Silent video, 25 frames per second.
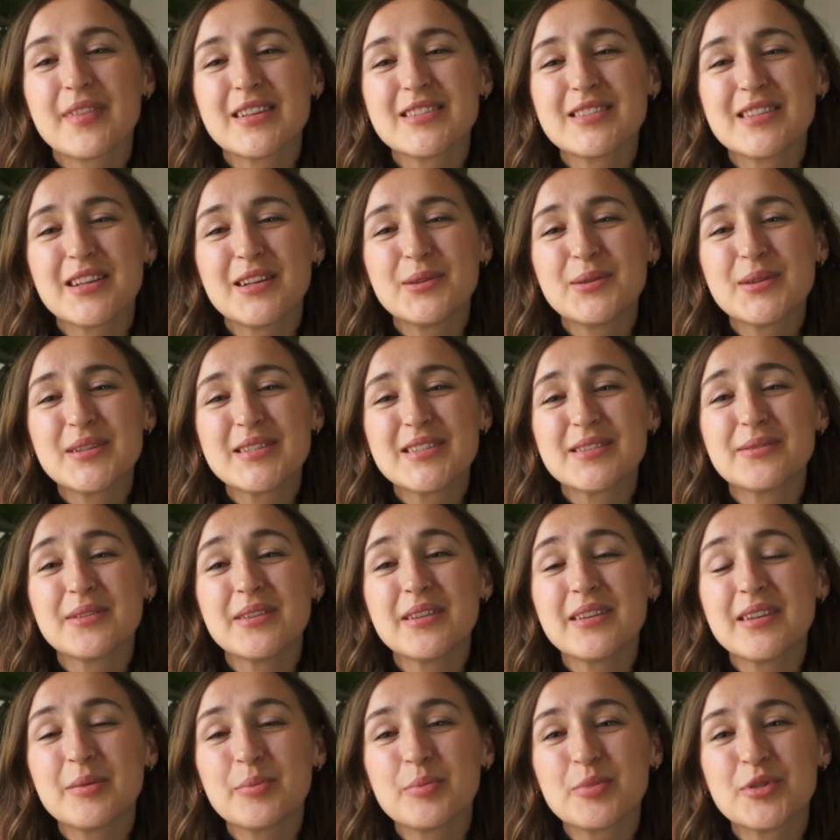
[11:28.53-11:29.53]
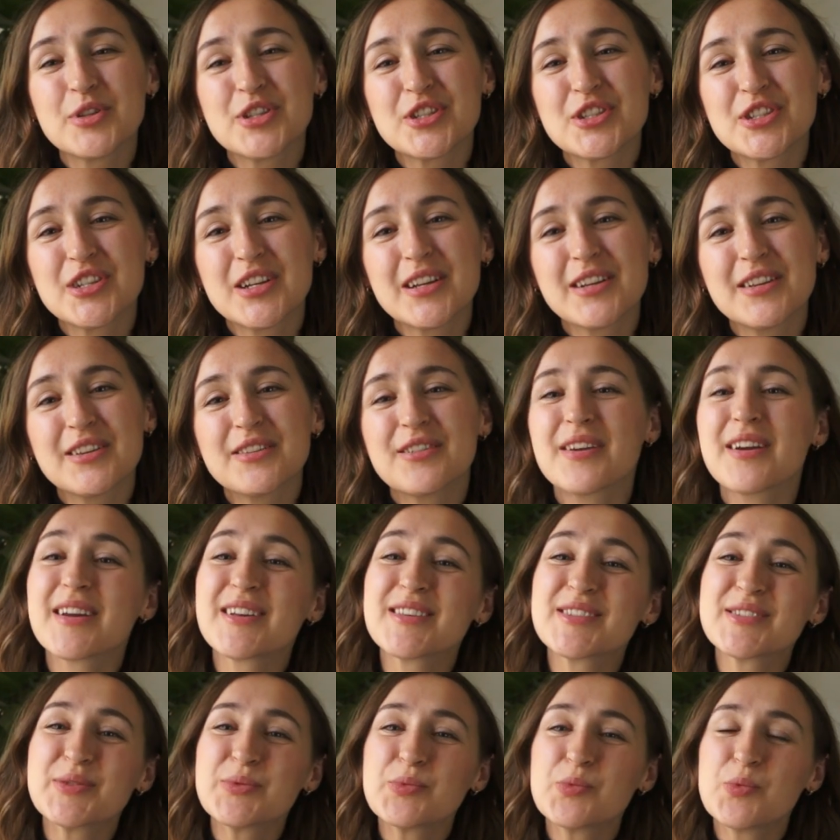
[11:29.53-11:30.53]
As always, I really appreciate you
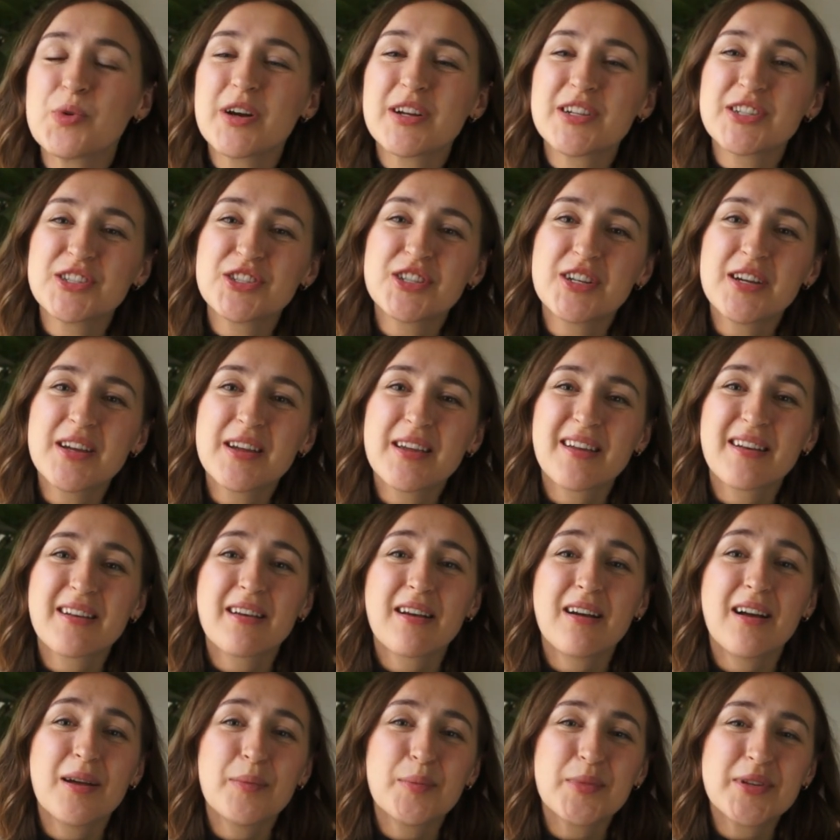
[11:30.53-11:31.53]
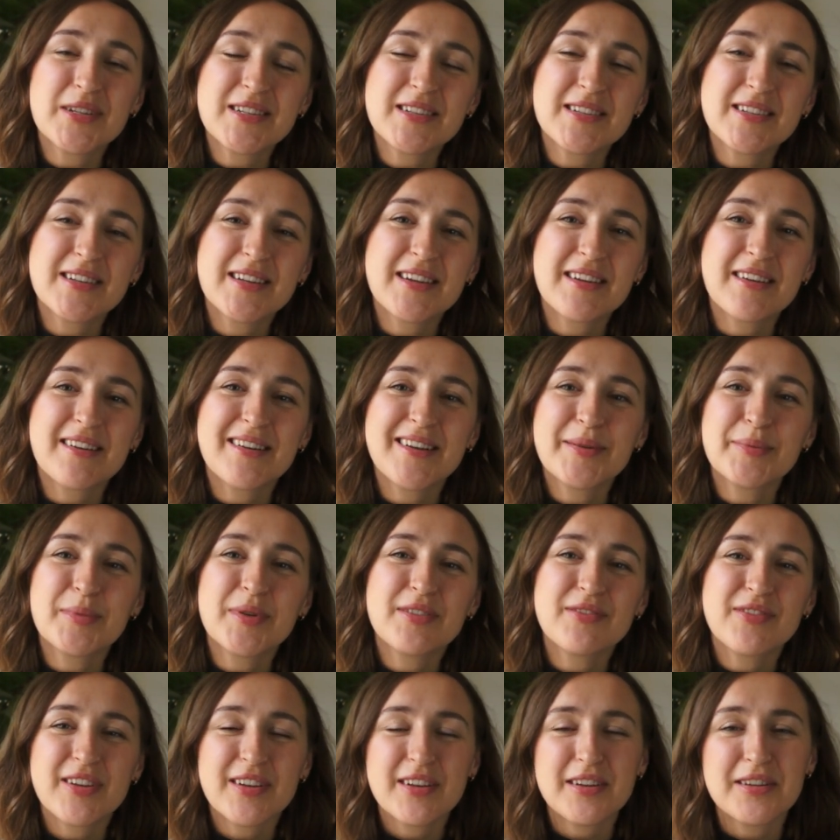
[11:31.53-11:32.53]
guys watching and commenting on
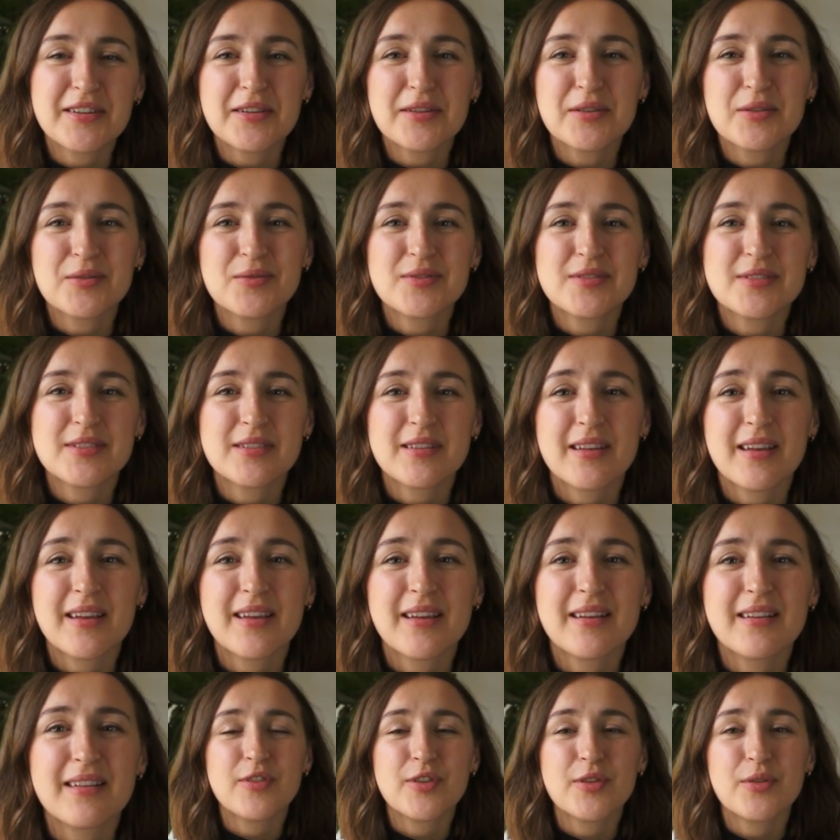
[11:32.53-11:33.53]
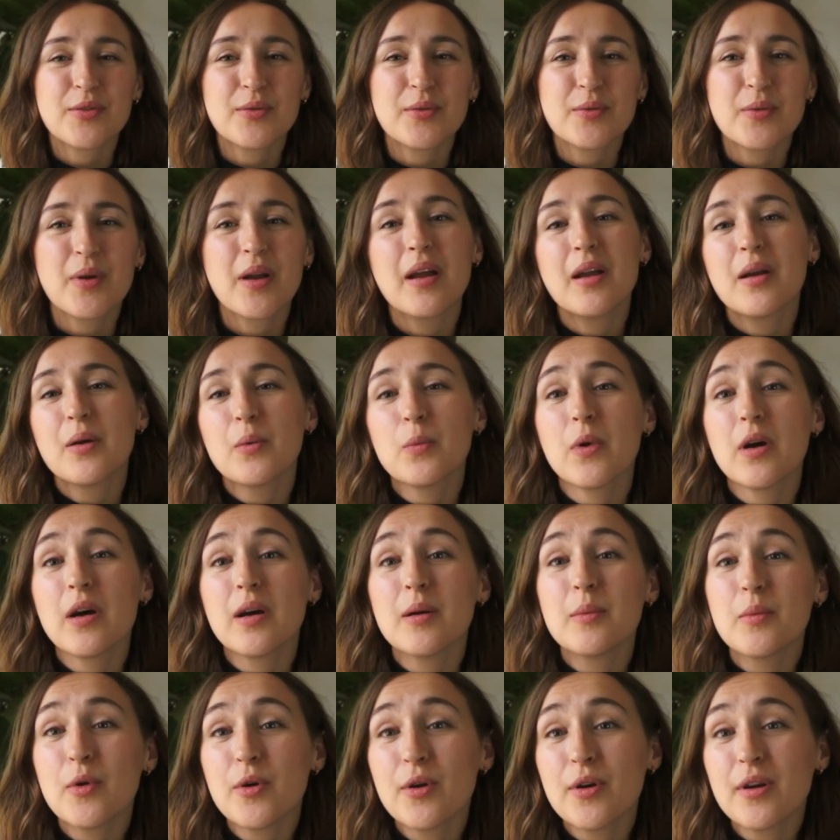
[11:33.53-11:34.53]
my videos and if you
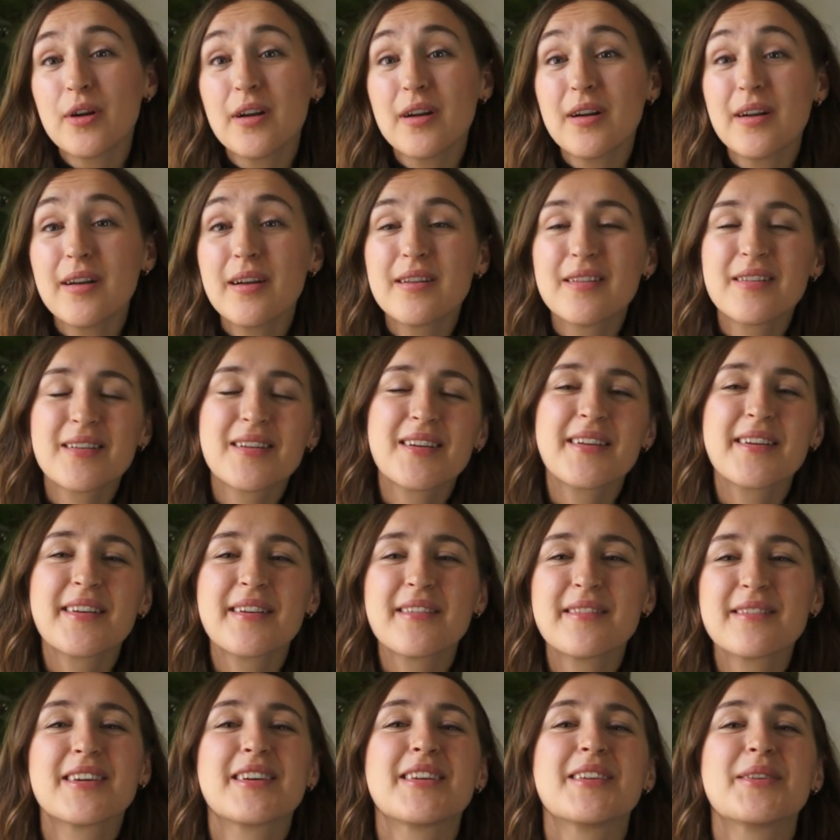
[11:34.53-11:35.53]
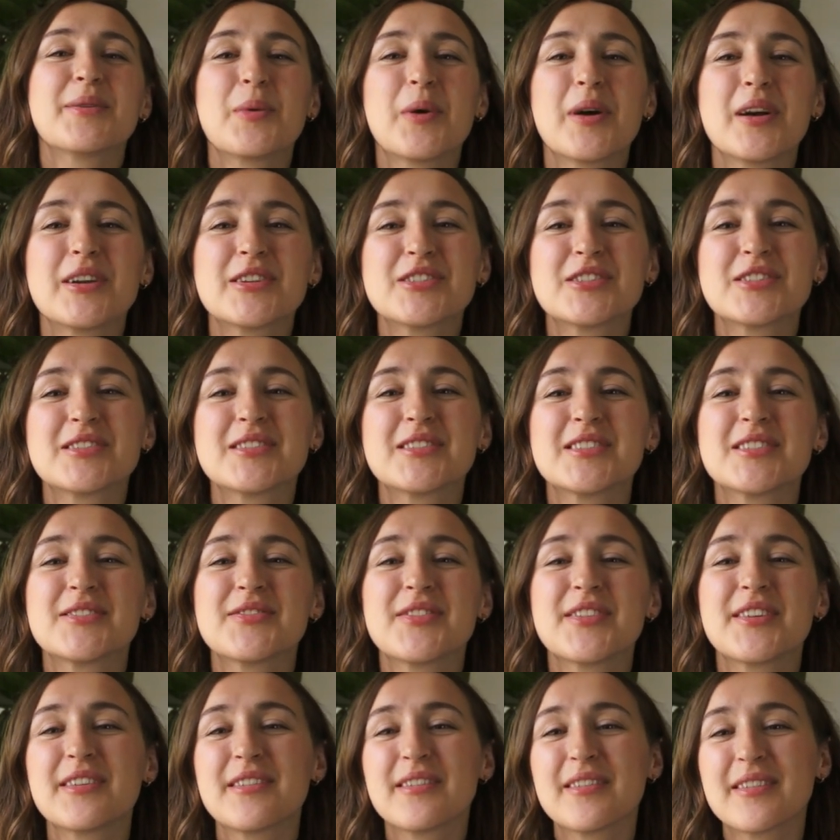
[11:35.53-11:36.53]
want more, you can go ahead and watch this
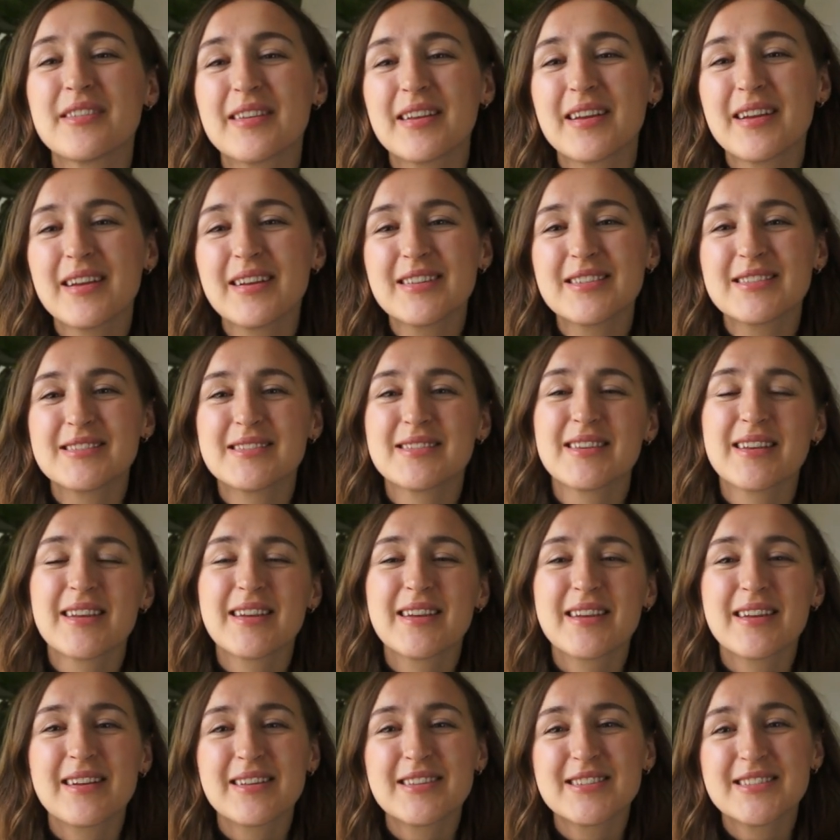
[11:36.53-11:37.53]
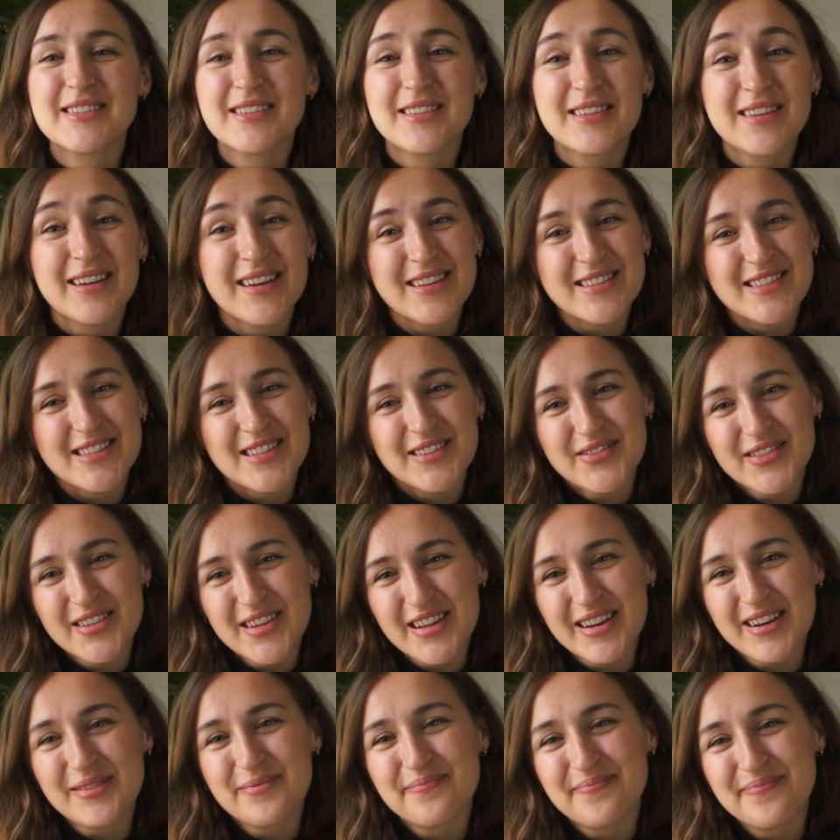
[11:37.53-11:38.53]
video next and I'll see you guys over
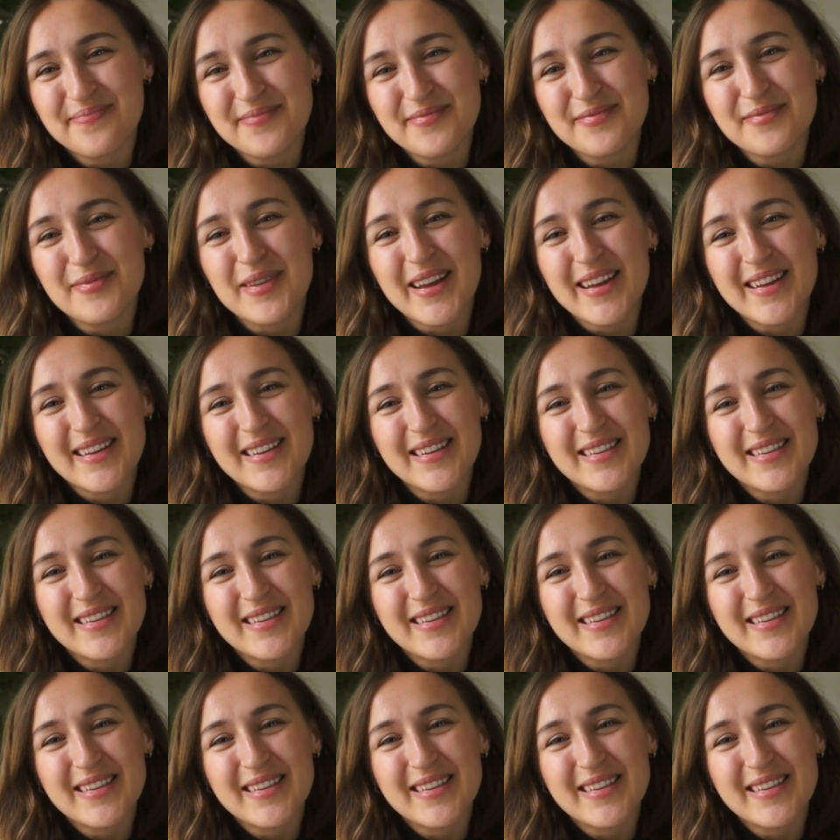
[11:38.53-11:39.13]
there. Bye.